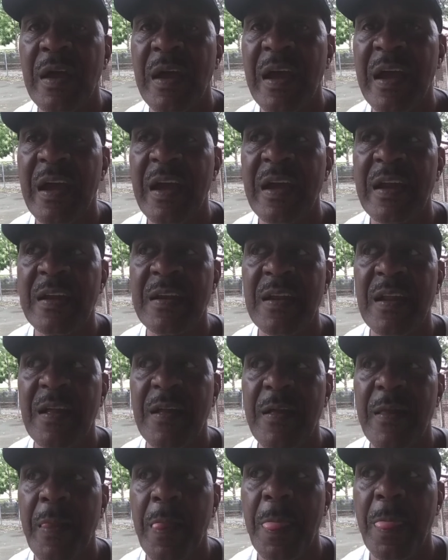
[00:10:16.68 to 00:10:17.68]
And
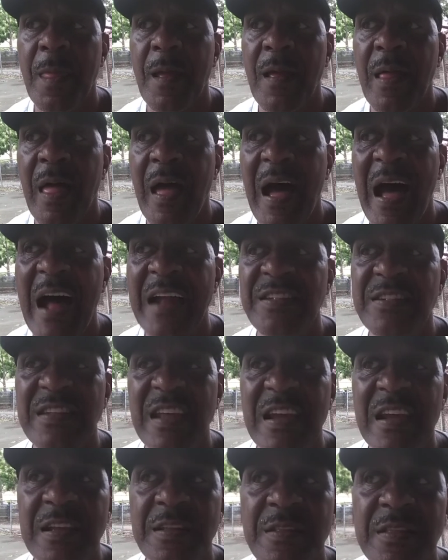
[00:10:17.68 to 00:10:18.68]
I
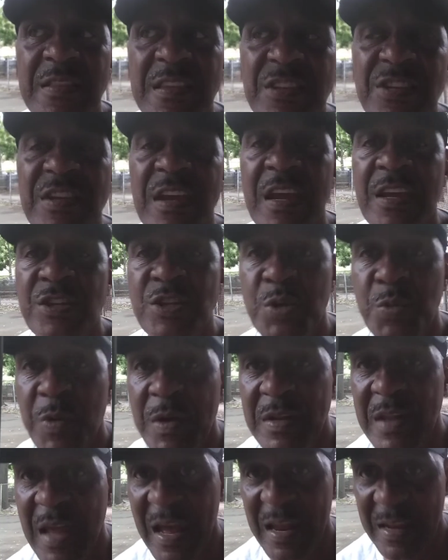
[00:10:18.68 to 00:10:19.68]
think this
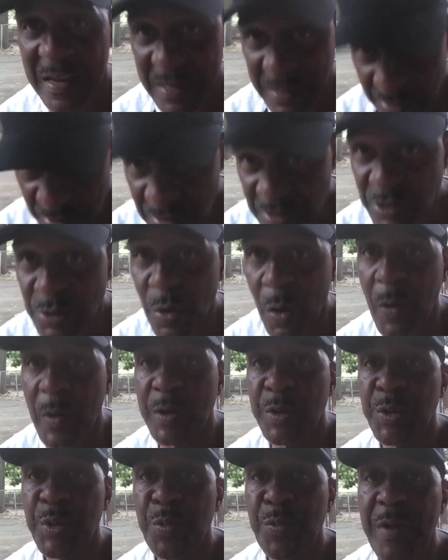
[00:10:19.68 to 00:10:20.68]
injury that he is
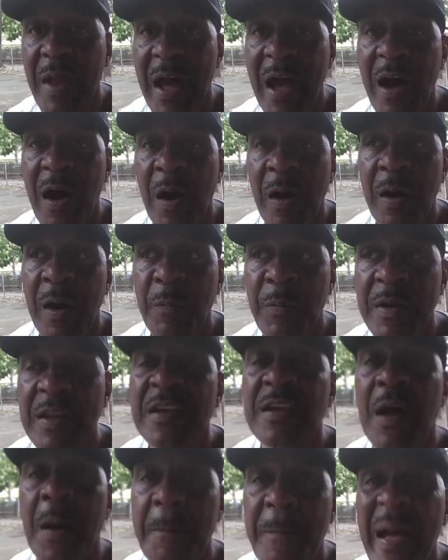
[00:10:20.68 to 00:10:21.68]
going through now, when he
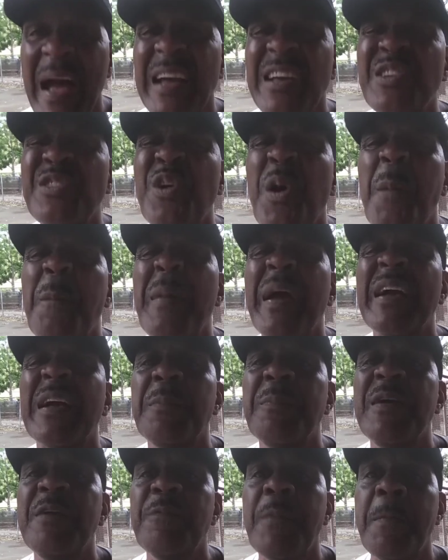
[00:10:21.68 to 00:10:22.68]
come back, is going to make
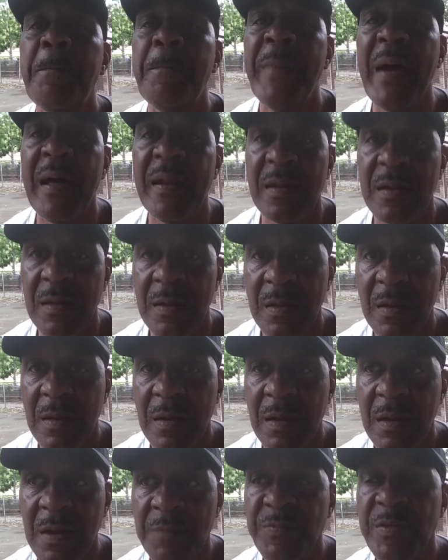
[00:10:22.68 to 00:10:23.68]
him even better
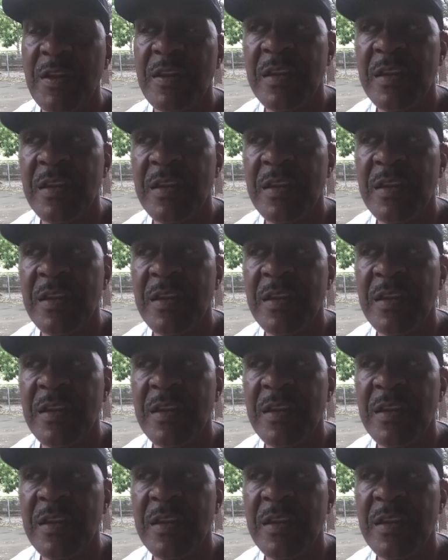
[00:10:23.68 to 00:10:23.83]
if the